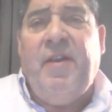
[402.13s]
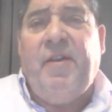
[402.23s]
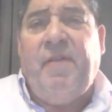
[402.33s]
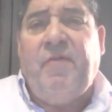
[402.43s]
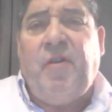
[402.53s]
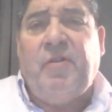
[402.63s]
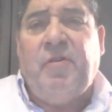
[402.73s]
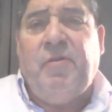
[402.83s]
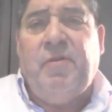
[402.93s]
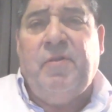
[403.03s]
And I've
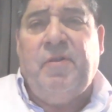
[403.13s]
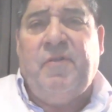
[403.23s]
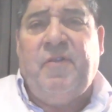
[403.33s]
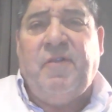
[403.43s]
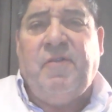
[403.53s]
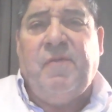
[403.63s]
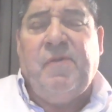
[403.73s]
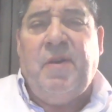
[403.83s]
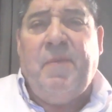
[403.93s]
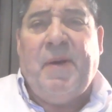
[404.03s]
talked
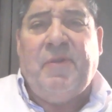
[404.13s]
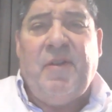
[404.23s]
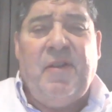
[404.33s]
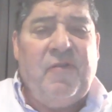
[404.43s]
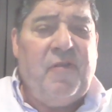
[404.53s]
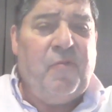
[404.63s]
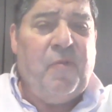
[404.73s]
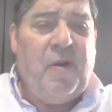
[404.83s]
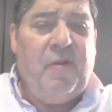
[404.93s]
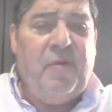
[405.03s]
extensively about this
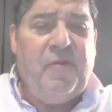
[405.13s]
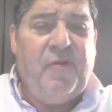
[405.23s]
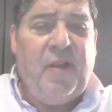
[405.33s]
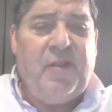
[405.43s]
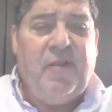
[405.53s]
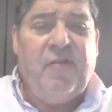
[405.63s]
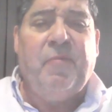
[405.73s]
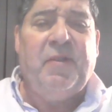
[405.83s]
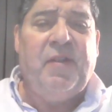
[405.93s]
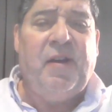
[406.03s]
as well, is that
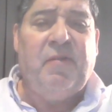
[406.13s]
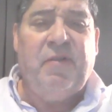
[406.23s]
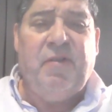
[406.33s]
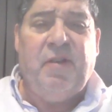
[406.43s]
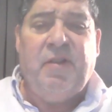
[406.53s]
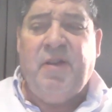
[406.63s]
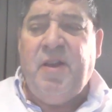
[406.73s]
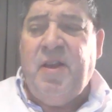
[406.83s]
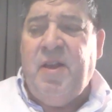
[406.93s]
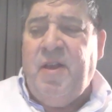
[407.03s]
this mentality
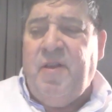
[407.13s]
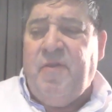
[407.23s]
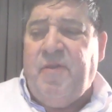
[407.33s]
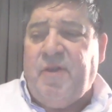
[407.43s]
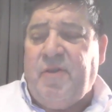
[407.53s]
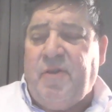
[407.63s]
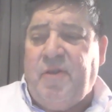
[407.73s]
that